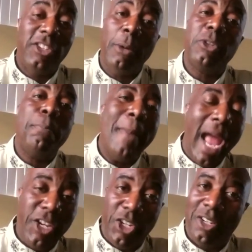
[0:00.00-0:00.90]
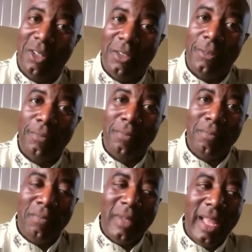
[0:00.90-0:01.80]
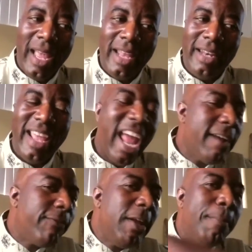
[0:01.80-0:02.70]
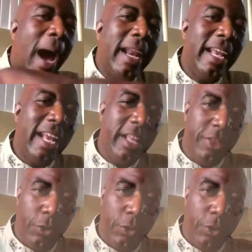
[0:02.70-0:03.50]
it's almost magical. And everybody